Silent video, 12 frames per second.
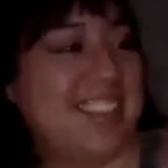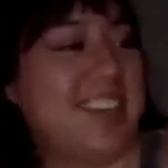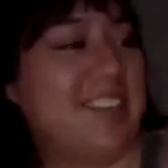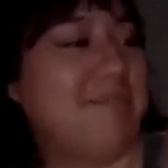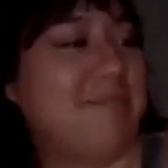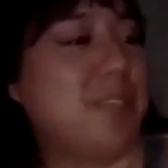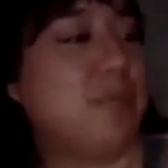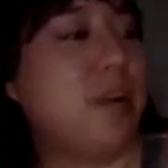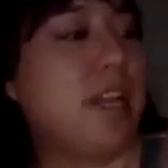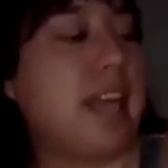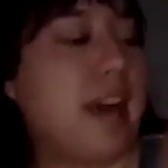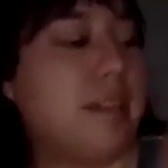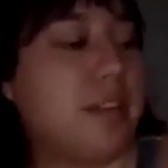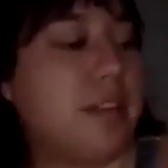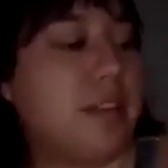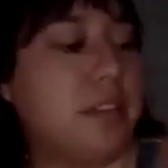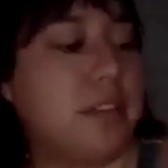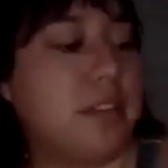So that's one of the
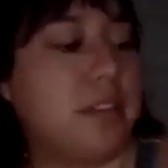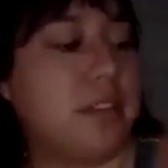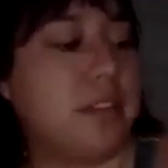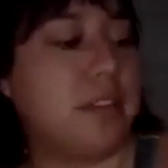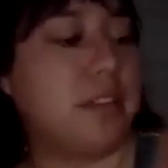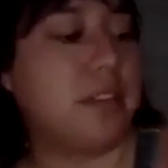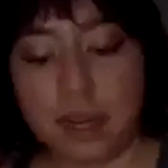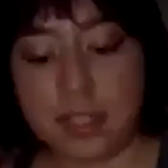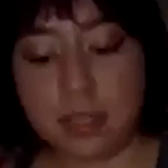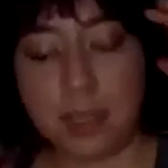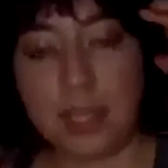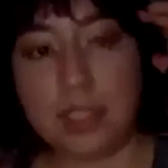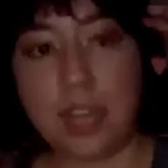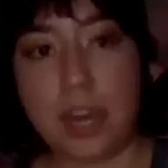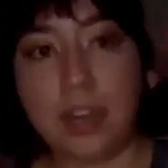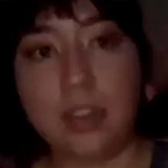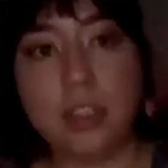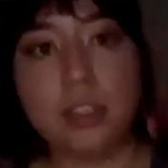avenues. Like, a lot of the
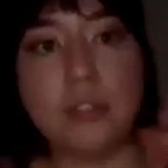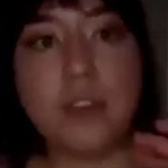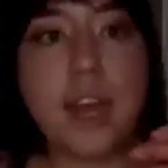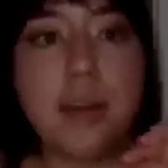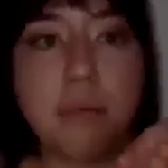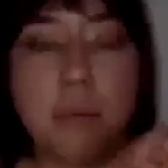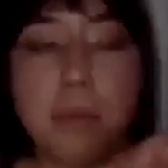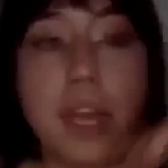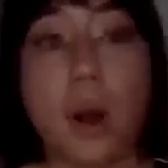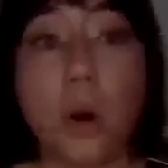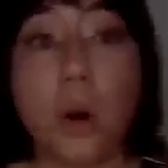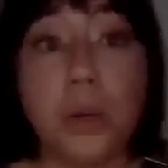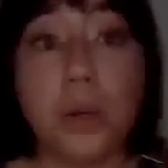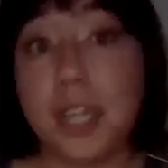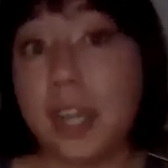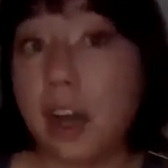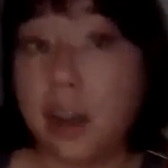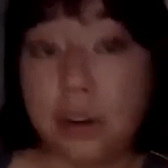recipes that you'll find will be like,
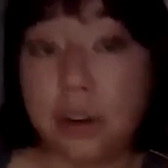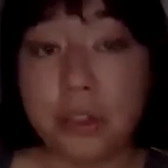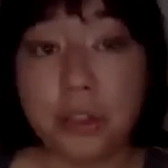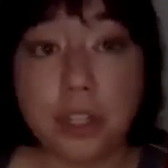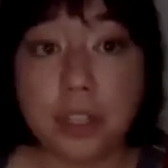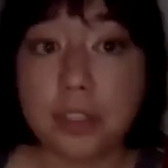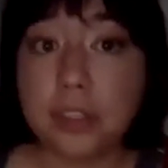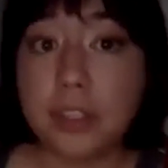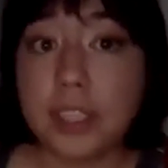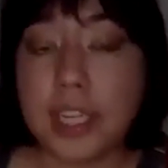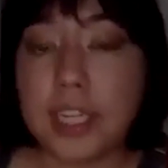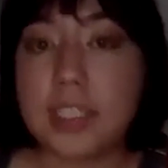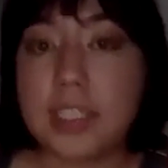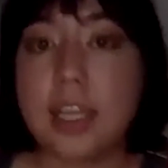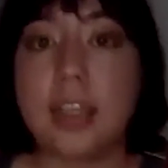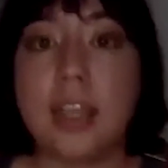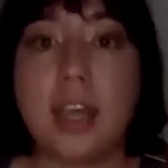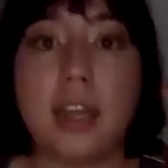hold it at 130
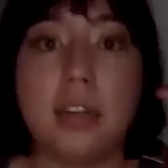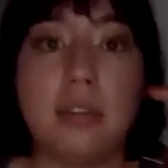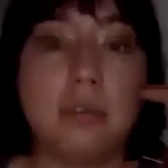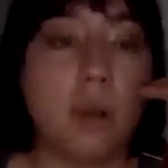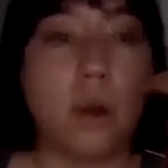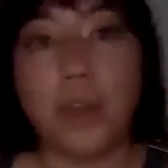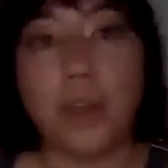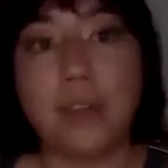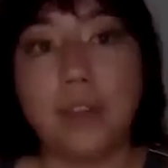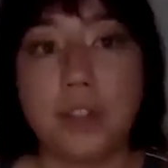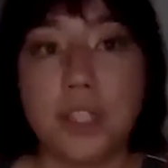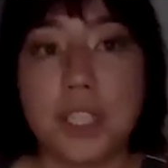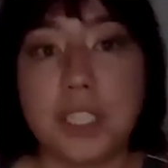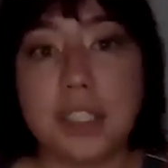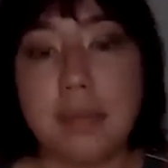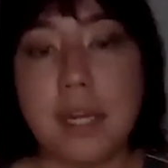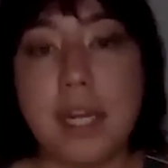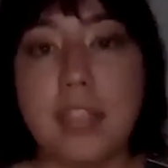degrees and then hold that for
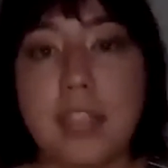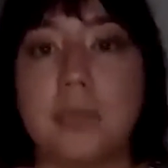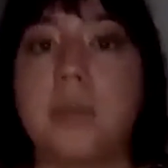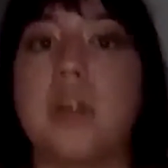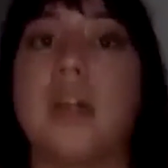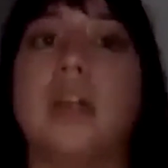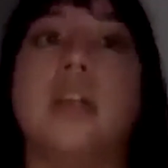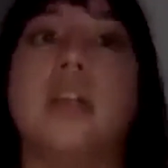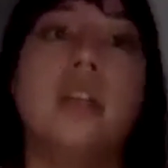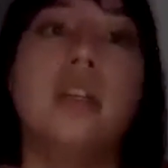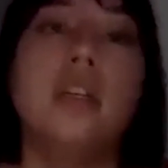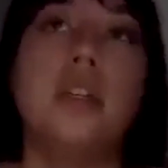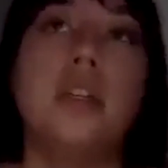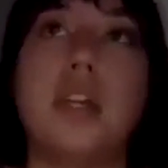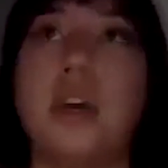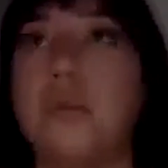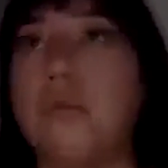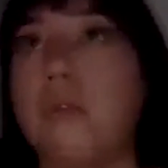60 minutes, or,
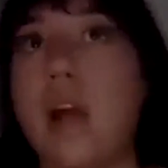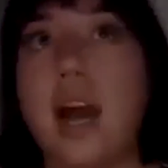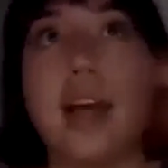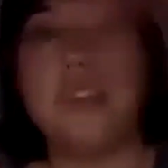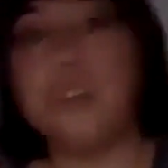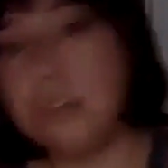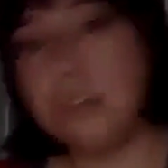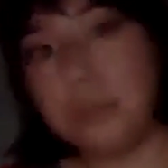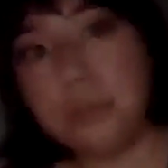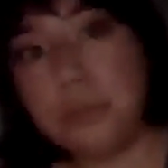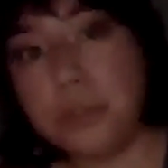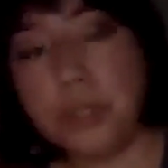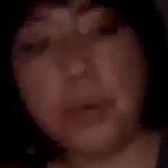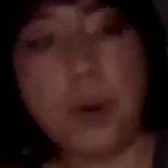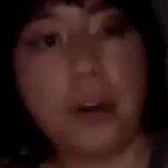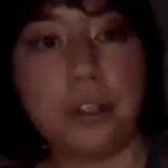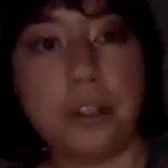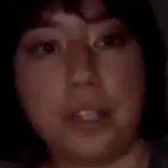you know, rise to
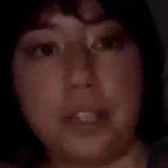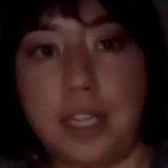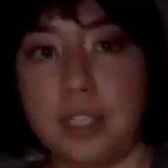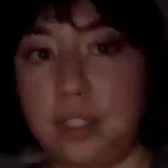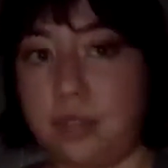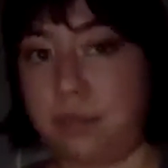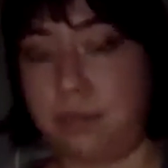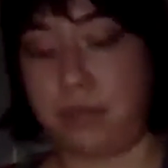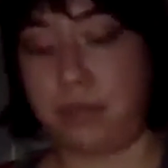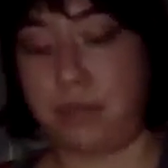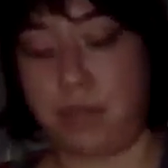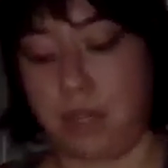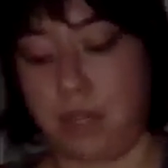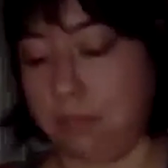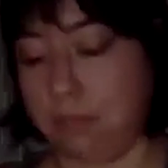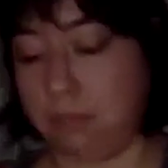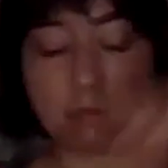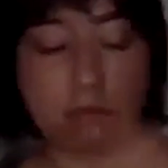200 degrees
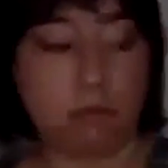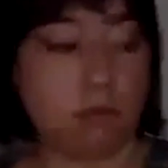for